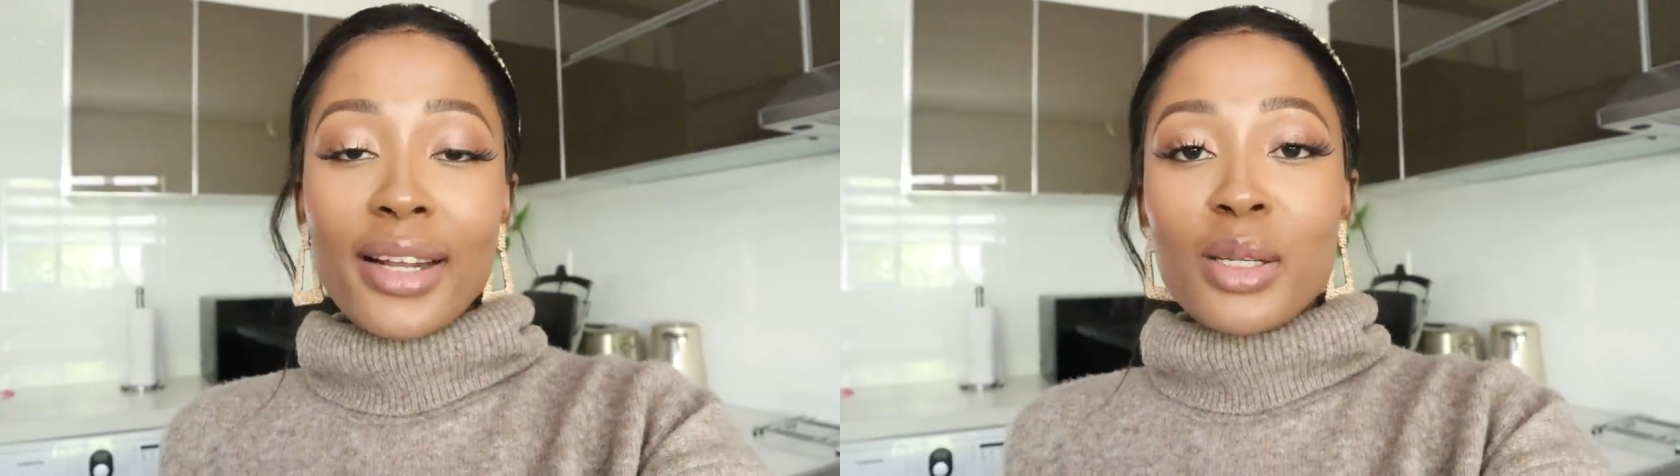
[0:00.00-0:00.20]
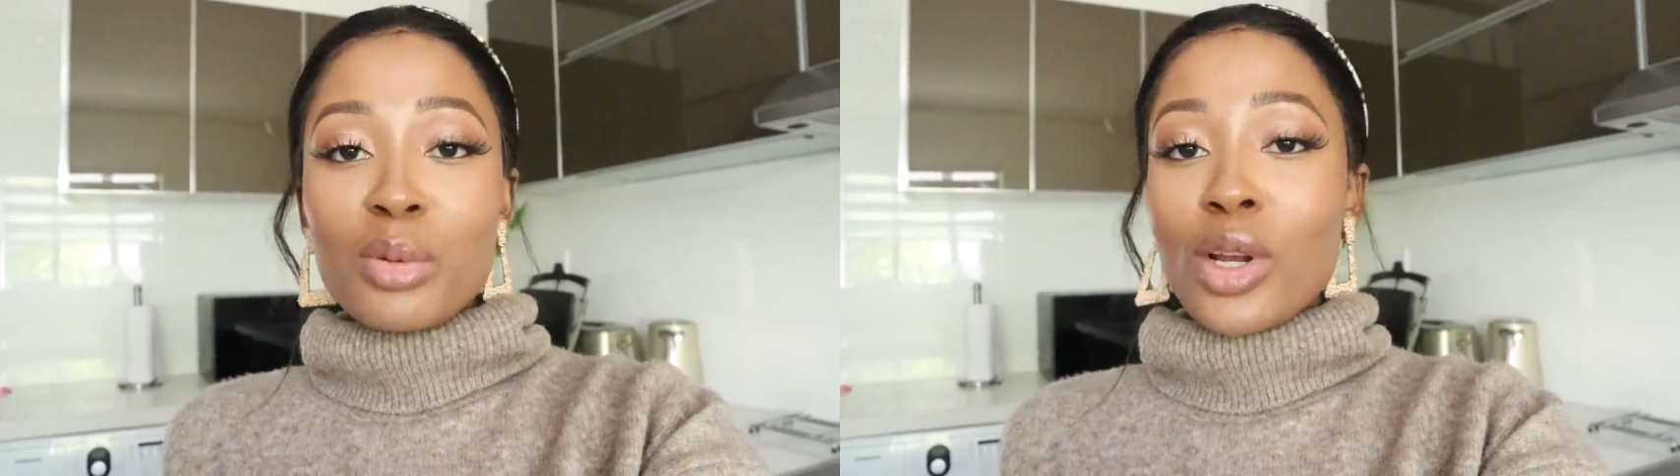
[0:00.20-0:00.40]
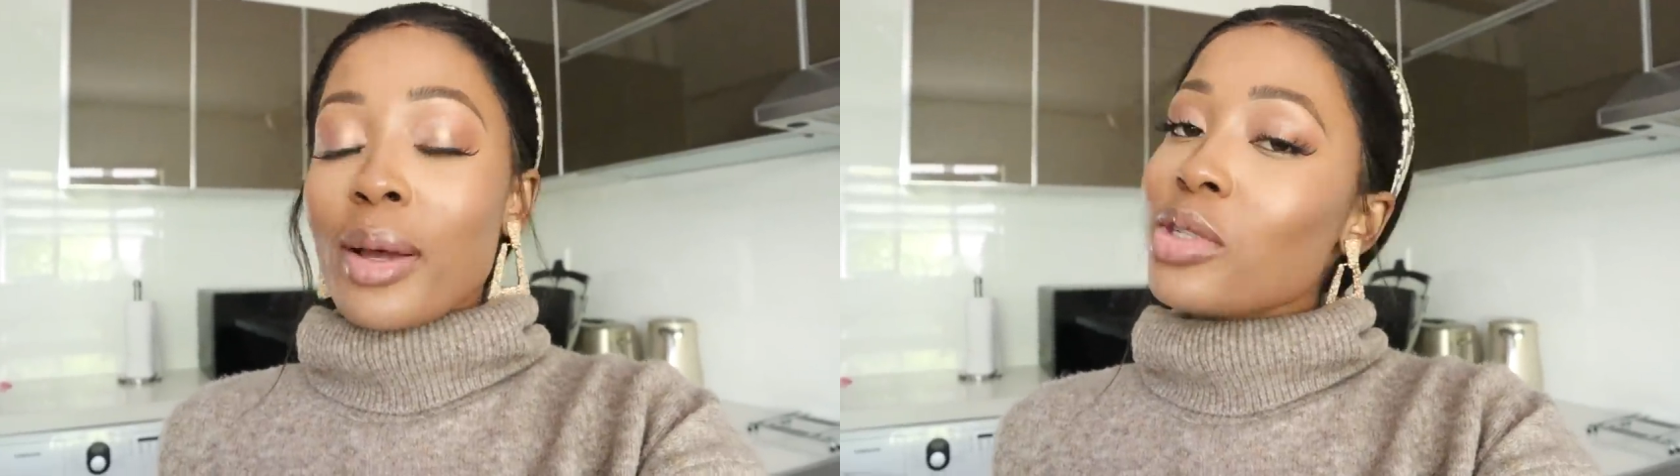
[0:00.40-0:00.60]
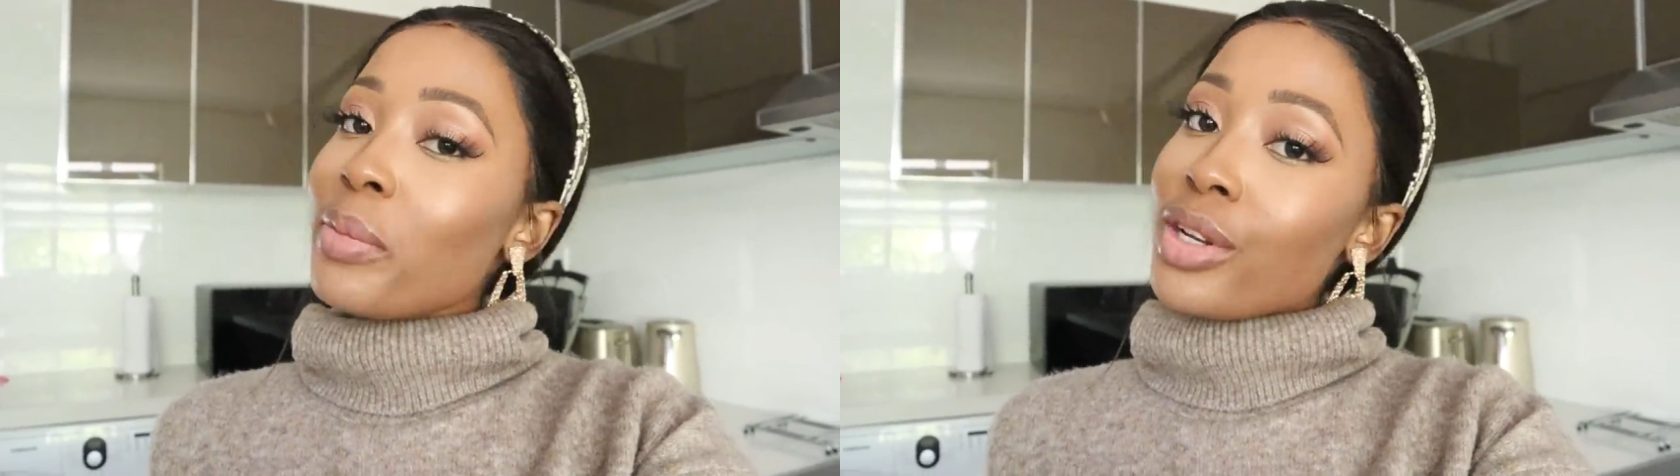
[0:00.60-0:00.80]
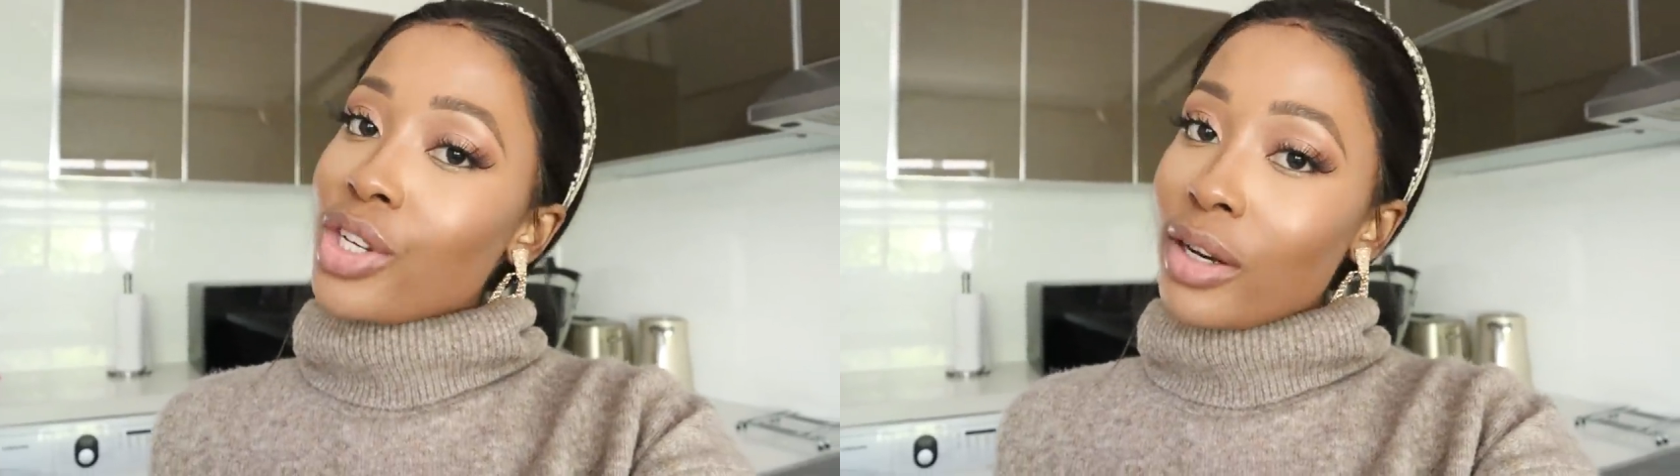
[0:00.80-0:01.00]
and subscribe
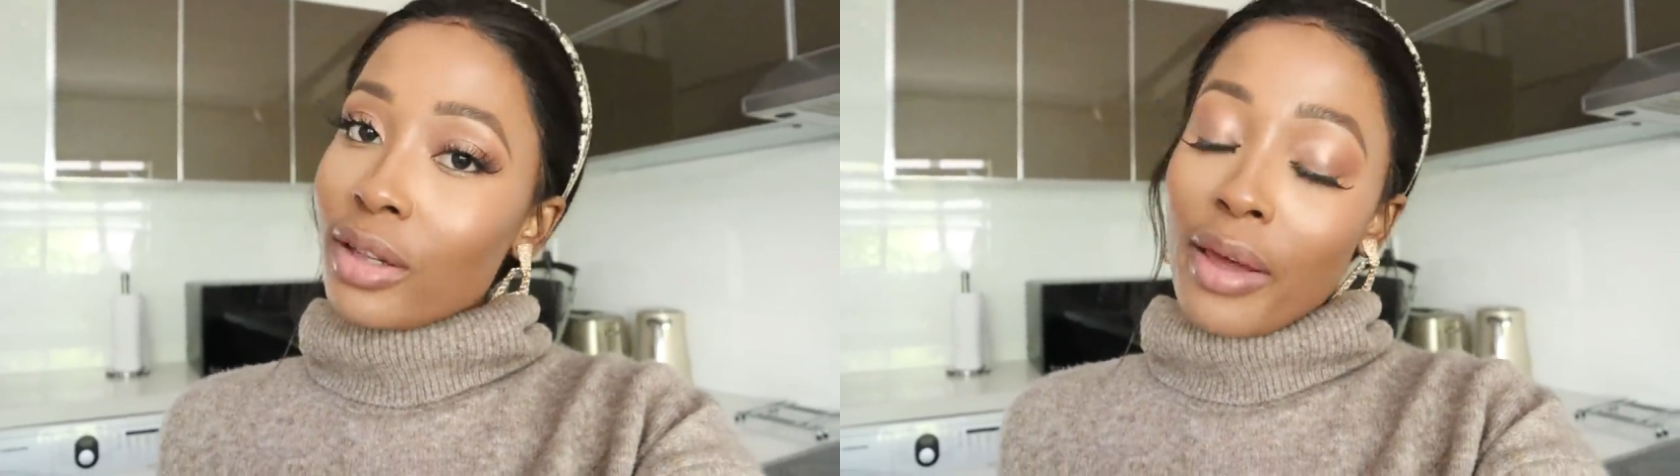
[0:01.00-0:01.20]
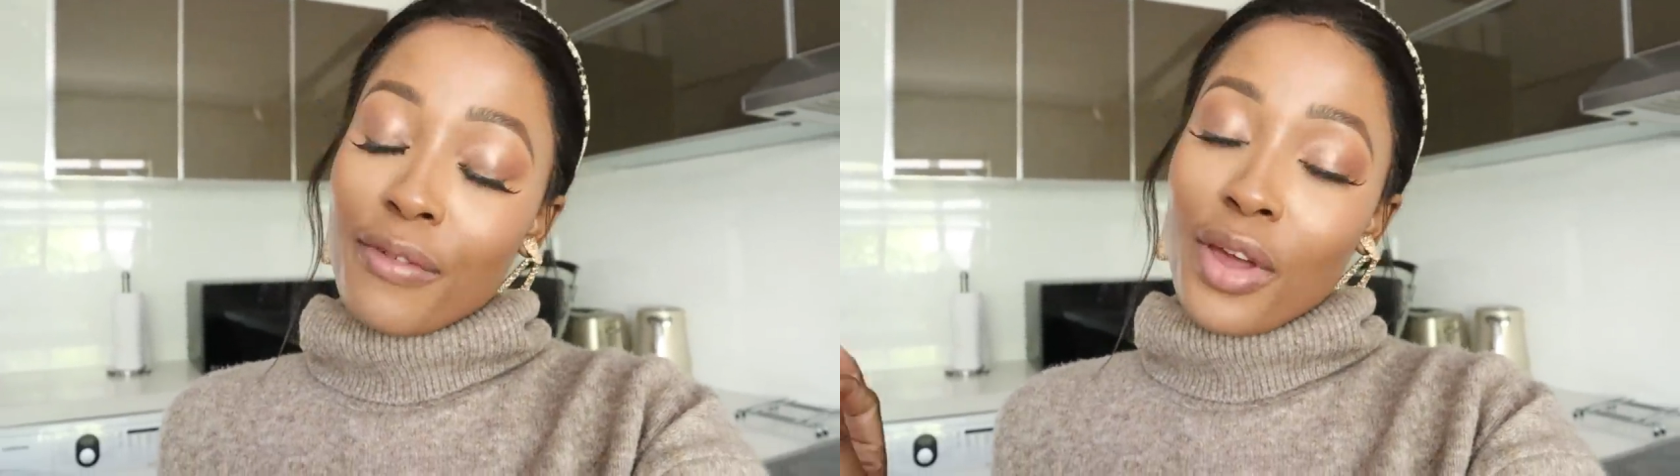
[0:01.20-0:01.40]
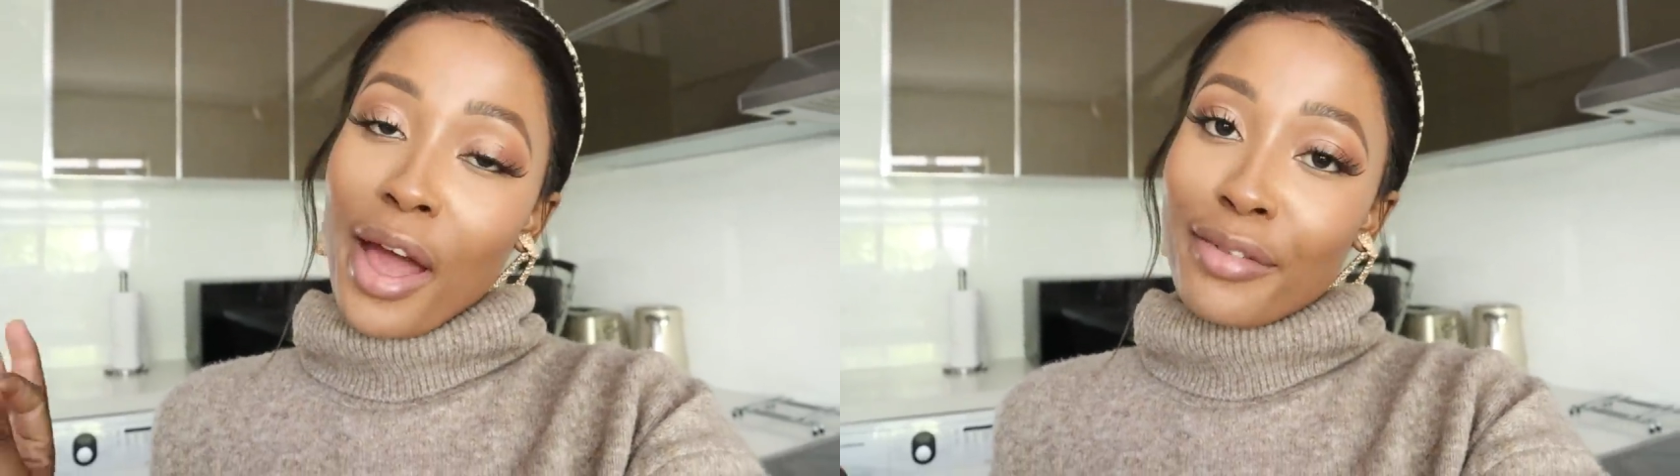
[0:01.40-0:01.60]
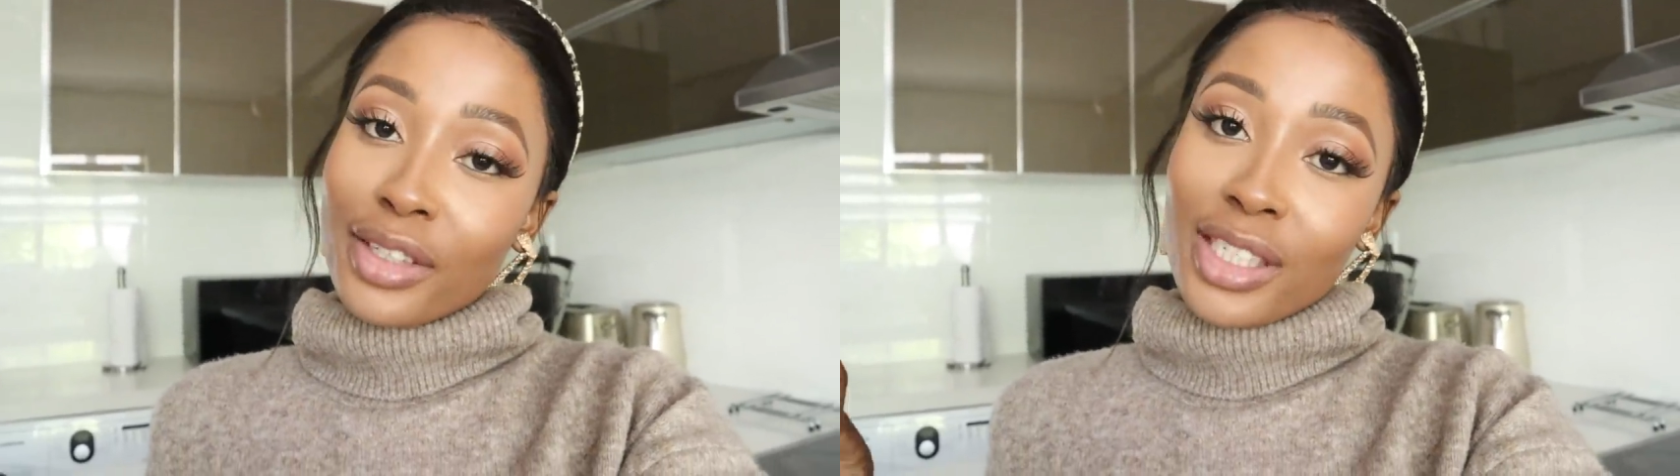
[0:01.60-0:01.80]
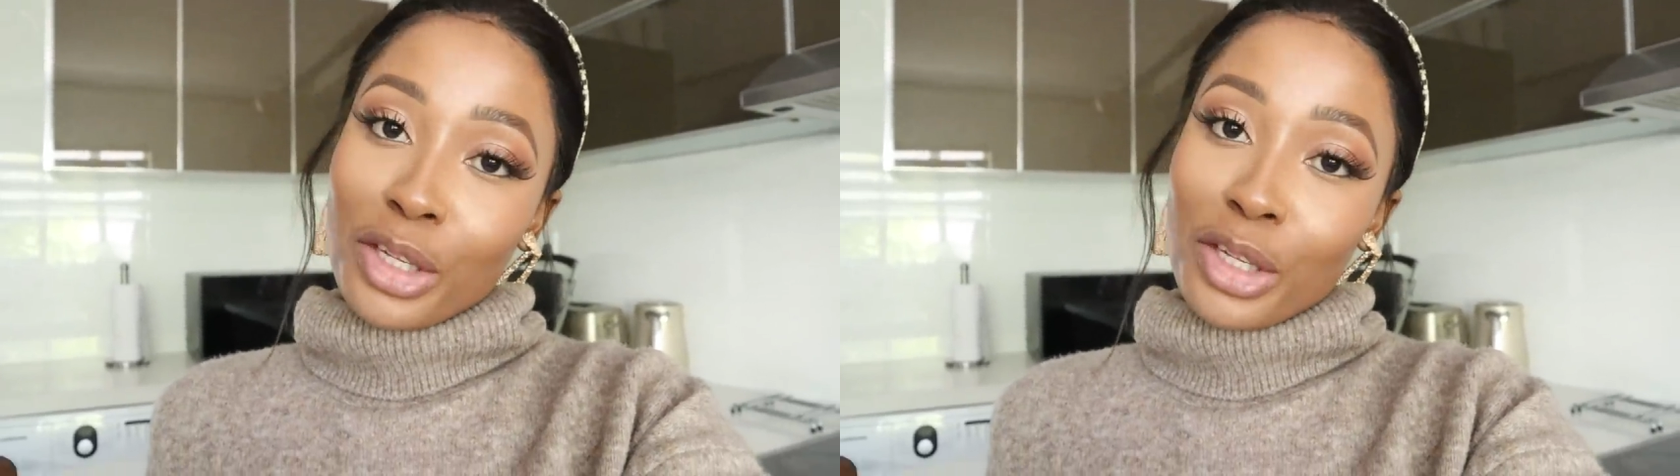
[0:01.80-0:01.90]
to my channel if you haven't